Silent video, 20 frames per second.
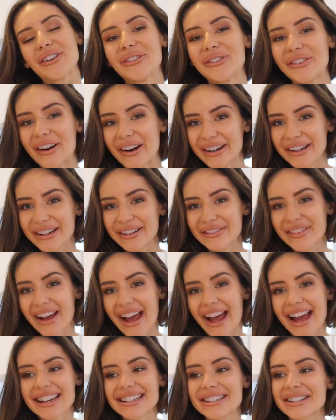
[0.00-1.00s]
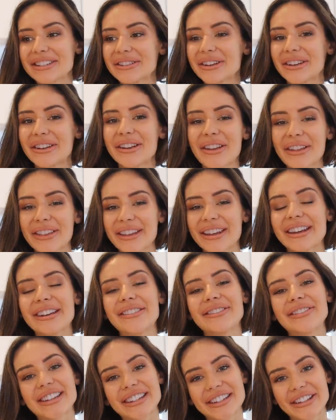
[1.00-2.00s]
welcome back to another
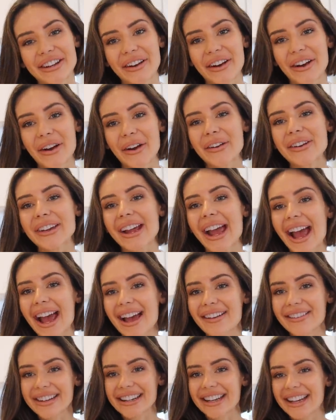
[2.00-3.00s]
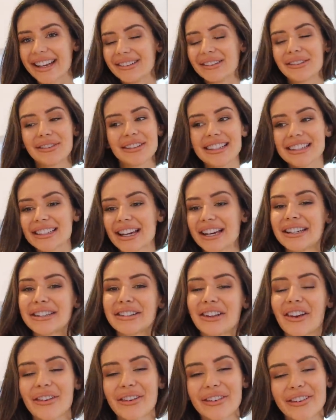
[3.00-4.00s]
video. I hope you're having a lovely day
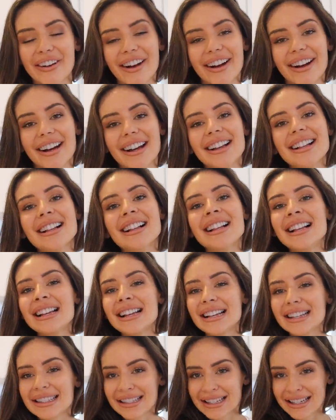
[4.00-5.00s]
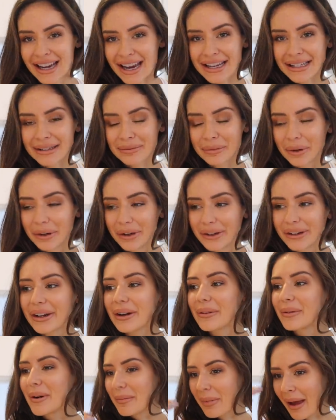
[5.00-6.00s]
so far. Today's
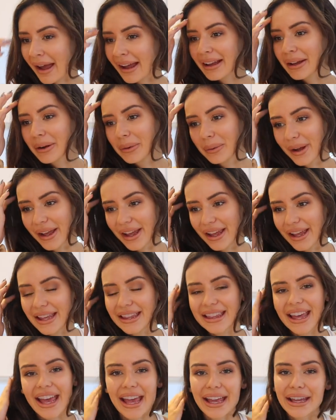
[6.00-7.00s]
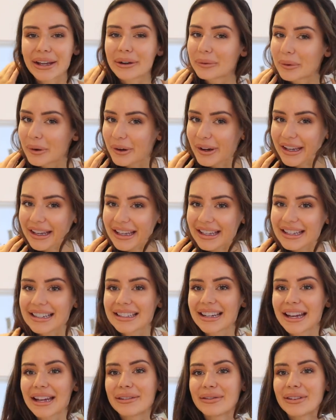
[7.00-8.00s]
one, we're back with a what I eat in a
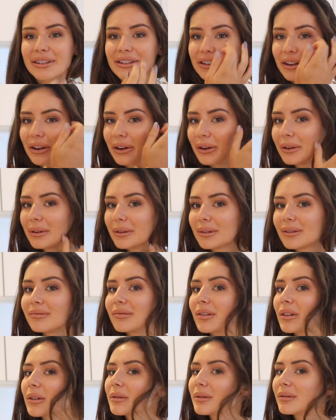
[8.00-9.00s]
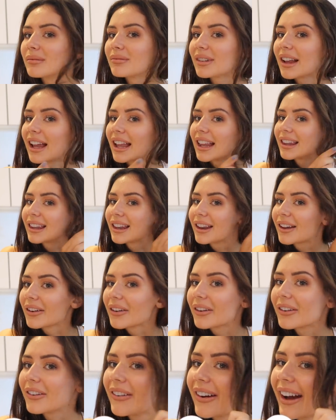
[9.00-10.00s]
day video. Oh,
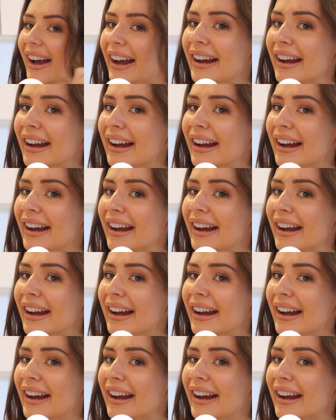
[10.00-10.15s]
hello.